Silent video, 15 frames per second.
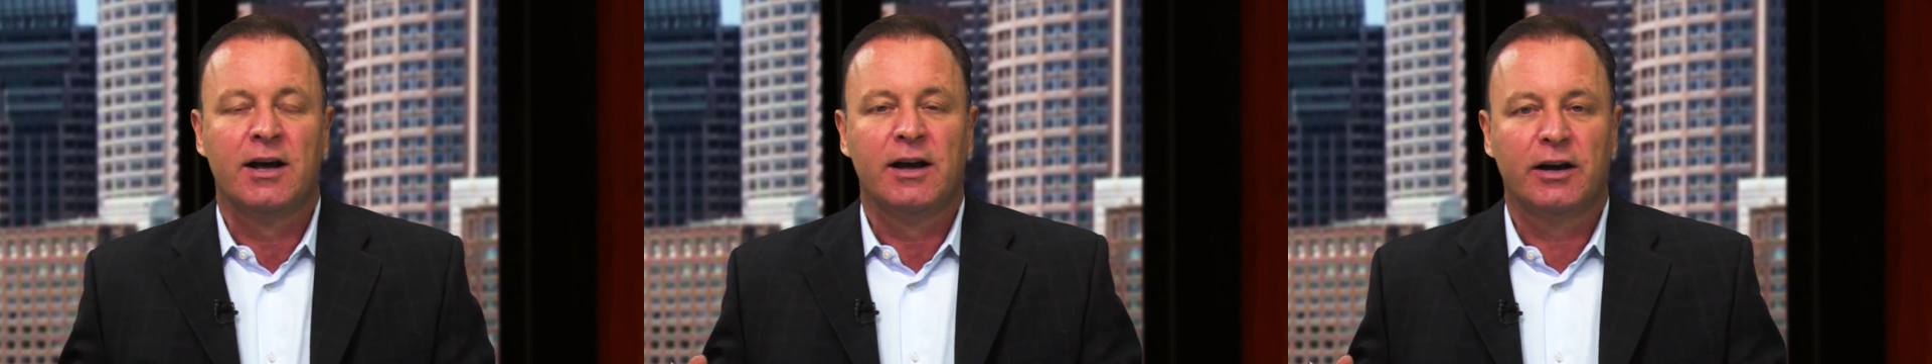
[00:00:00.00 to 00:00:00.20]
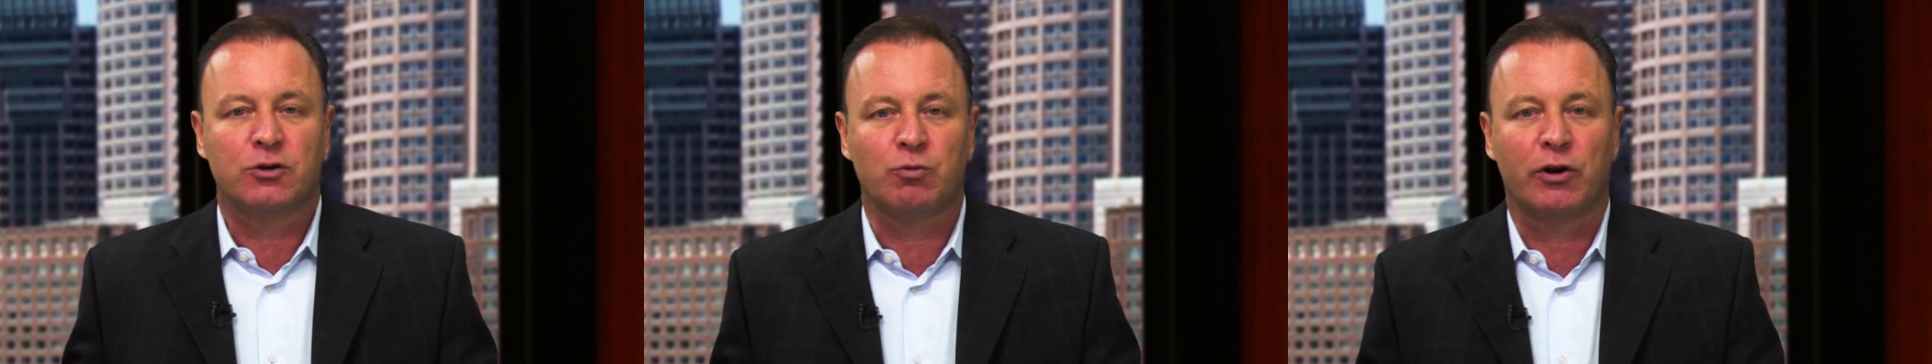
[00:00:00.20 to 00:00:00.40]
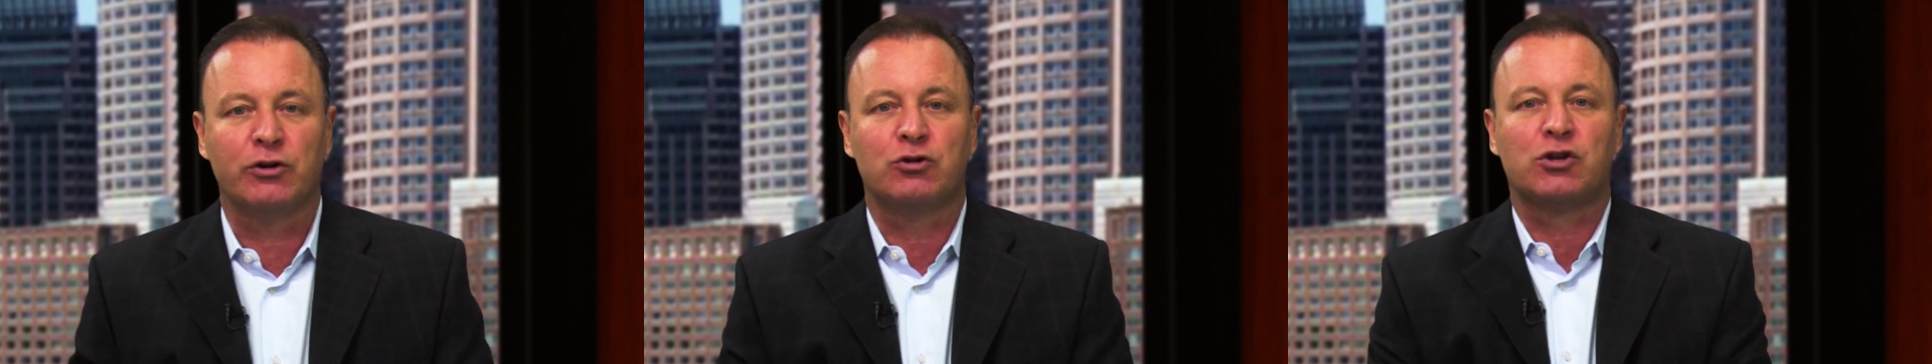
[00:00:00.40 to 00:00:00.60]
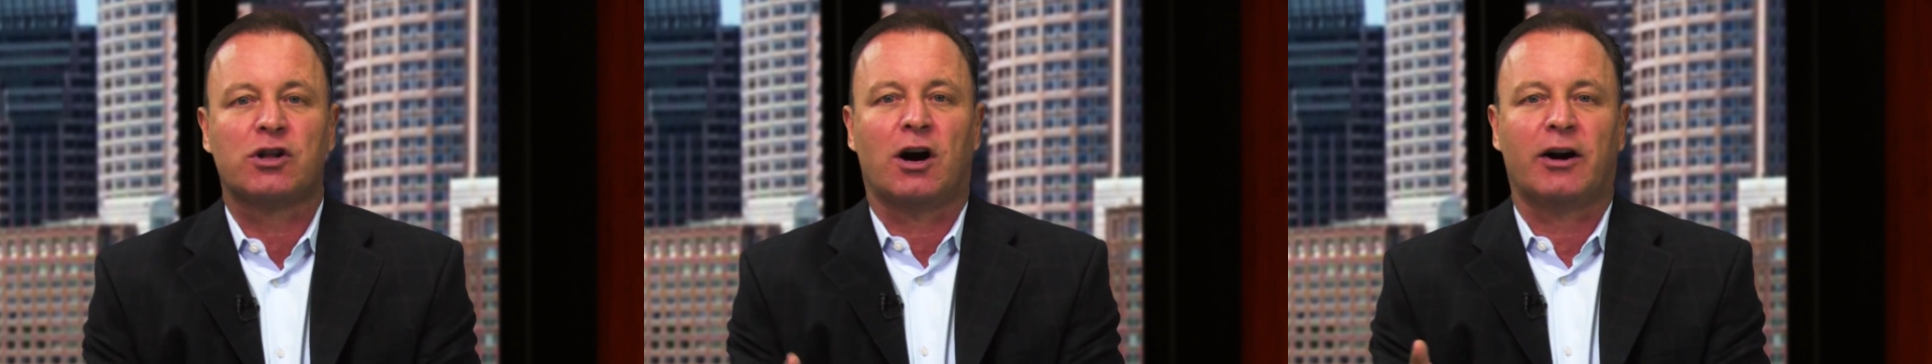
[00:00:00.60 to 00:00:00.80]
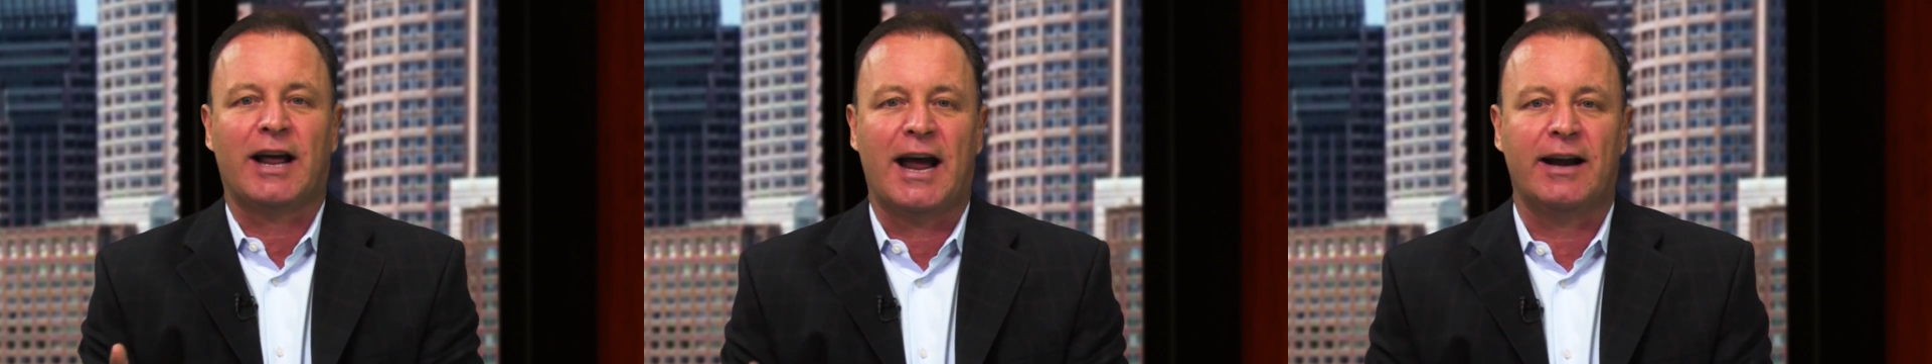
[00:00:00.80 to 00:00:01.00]
is where you
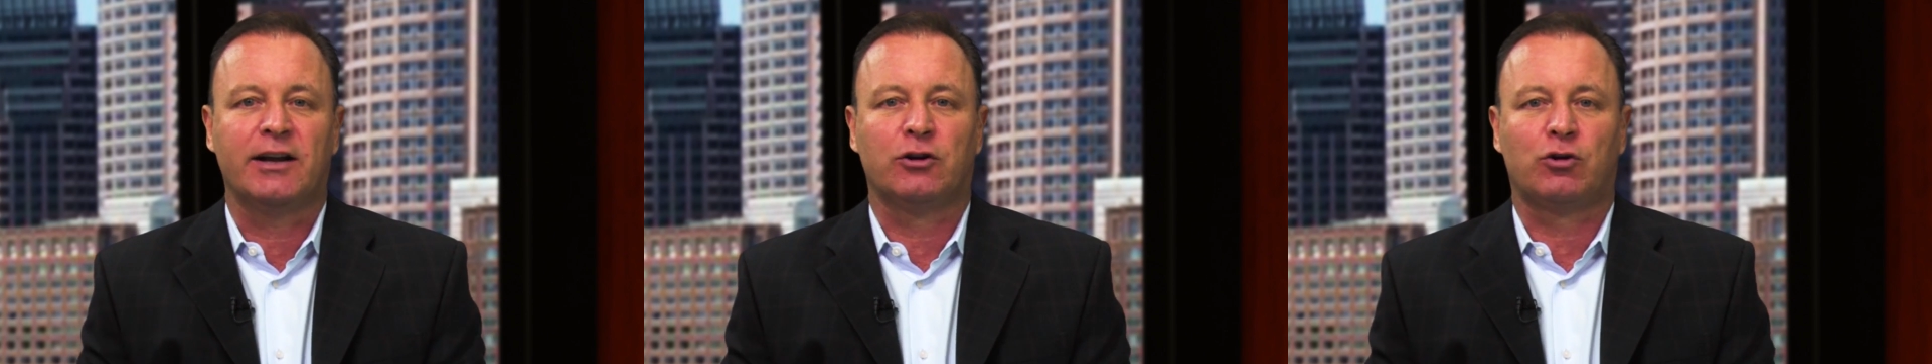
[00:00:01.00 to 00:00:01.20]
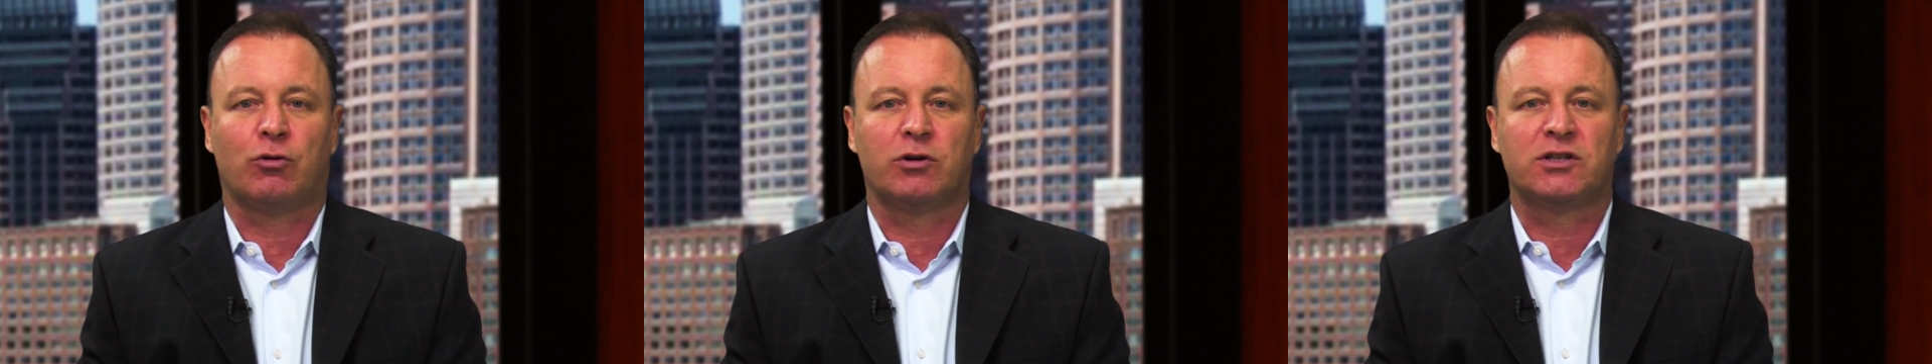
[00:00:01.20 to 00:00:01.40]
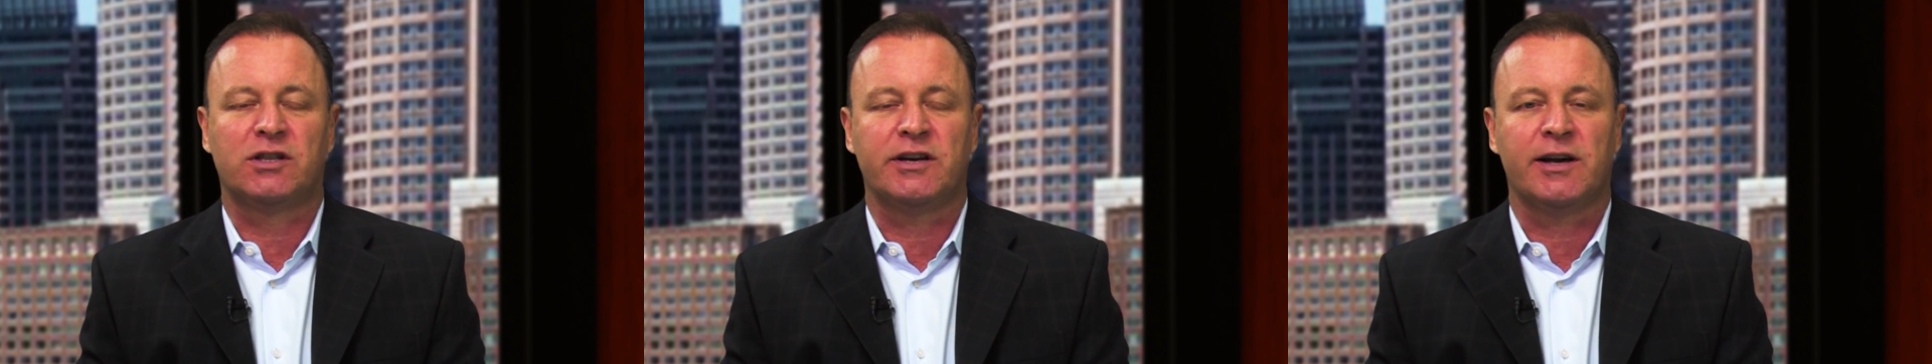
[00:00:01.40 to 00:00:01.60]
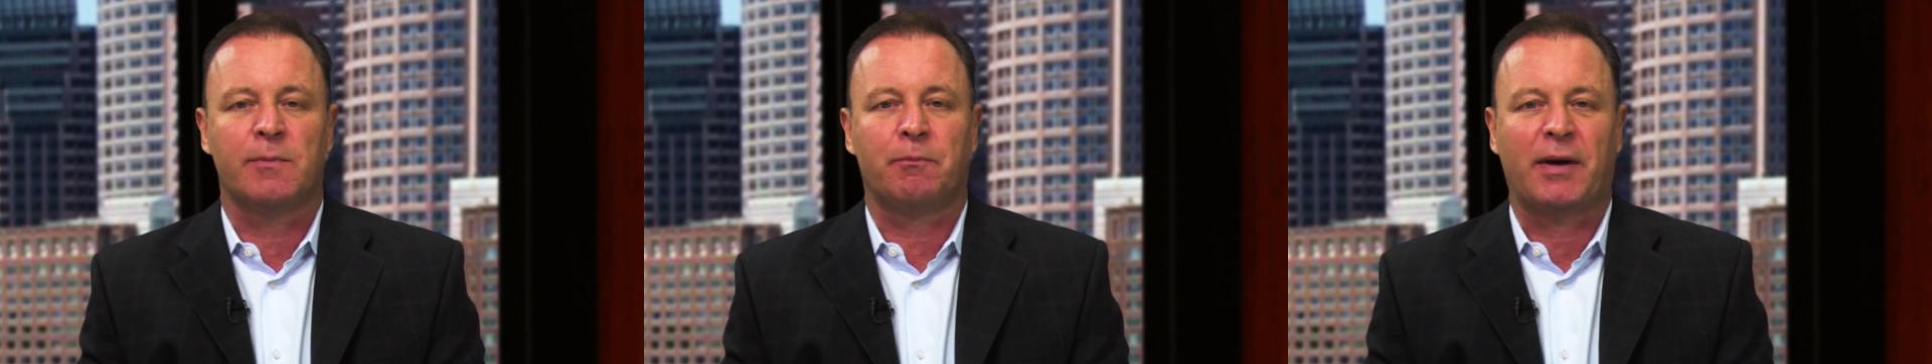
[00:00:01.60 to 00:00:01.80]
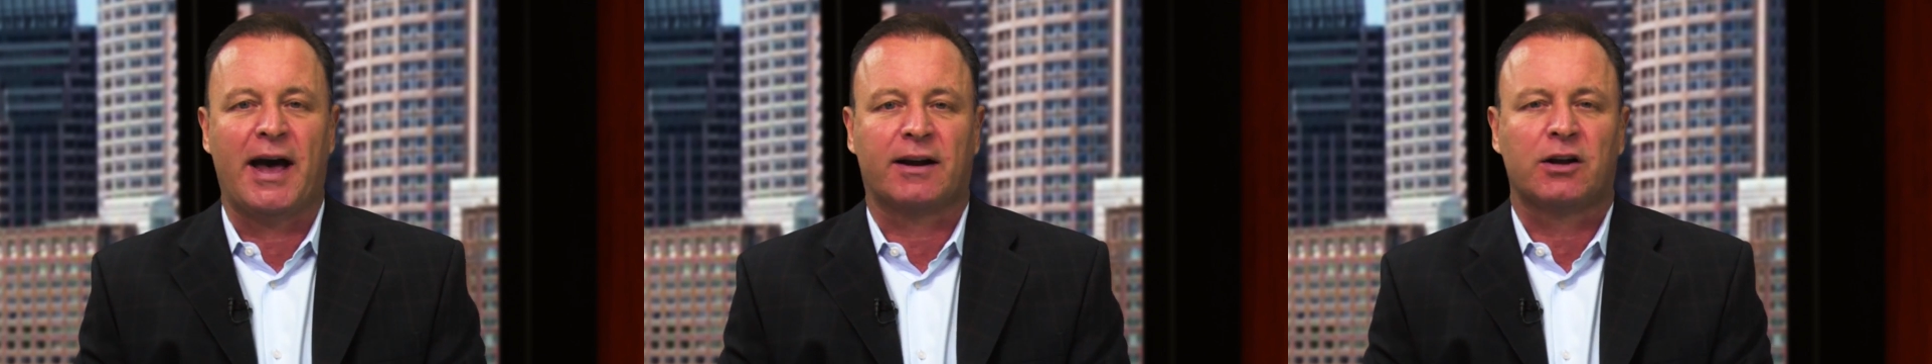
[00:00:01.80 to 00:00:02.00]
start heading towards the
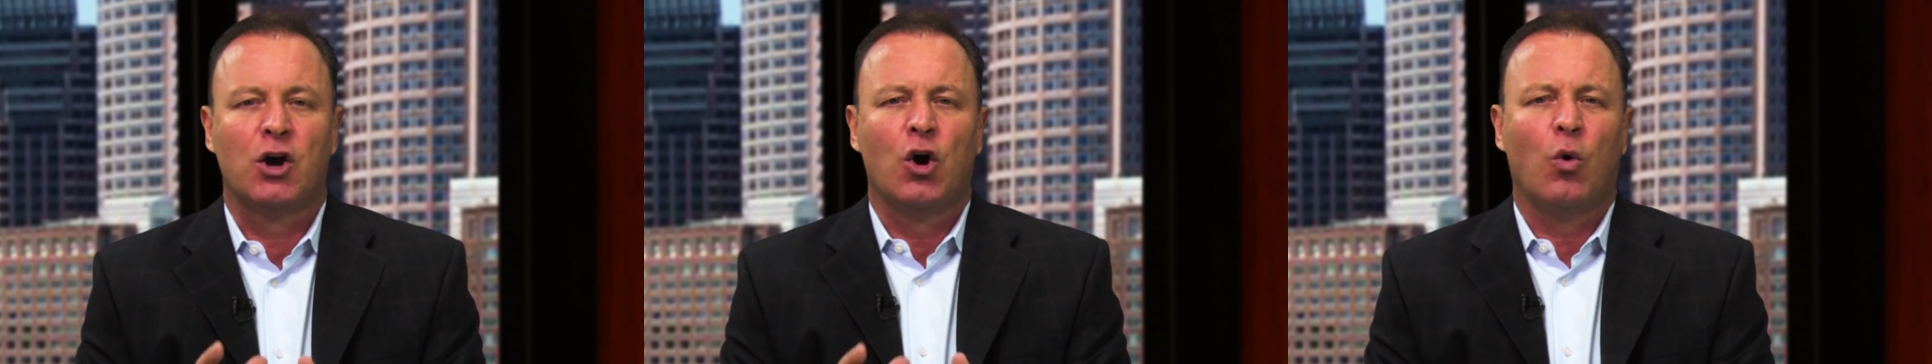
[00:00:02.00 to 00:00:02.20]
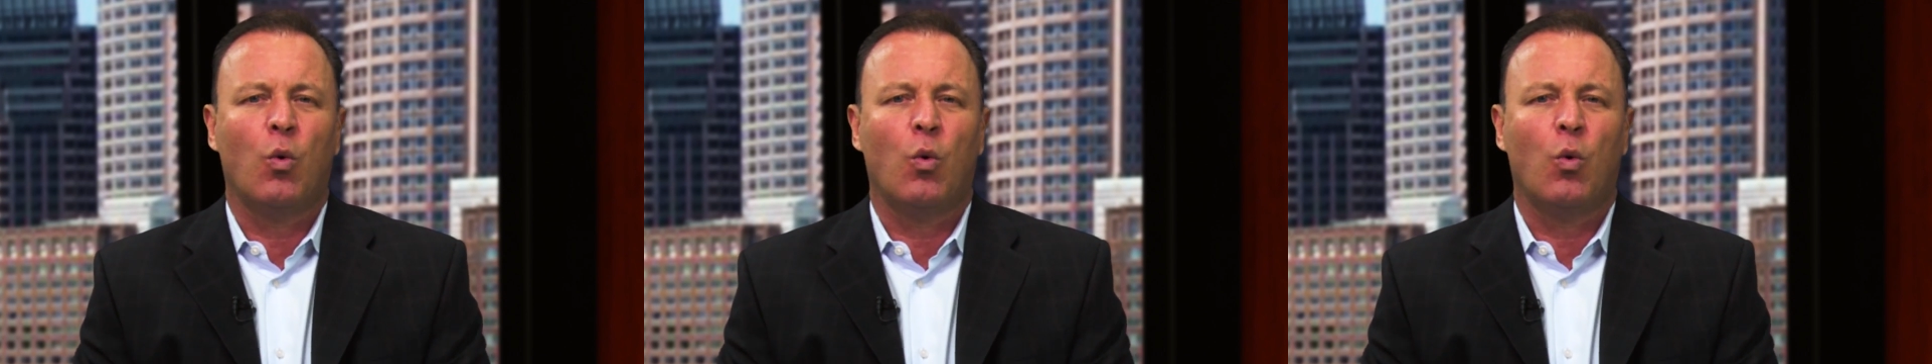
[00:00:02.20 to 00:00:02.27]
impact.